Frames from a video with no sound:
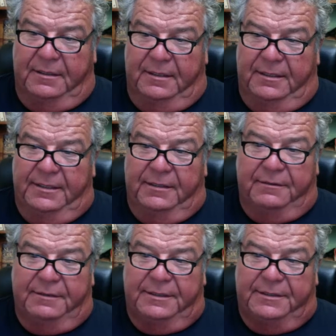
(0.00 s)
And you
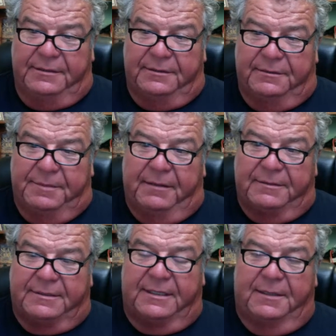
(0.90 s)
don't need 200-pound
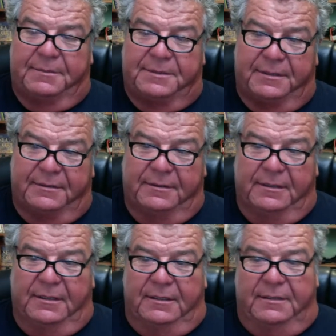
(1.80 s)
setups.
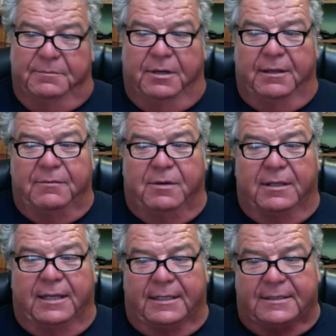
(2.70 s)
You probably want
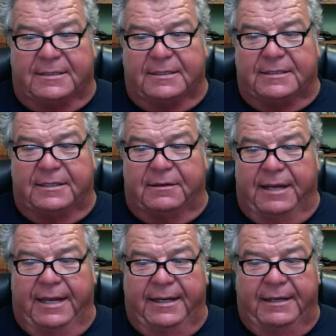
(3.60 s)
like a 60 or
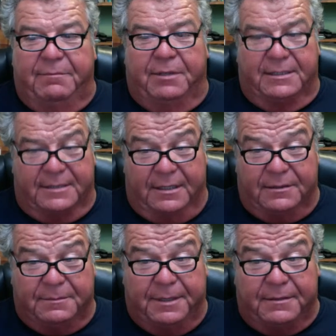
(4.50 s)
80 plus
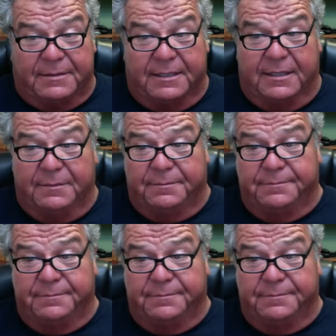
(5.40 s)
100 pound setup,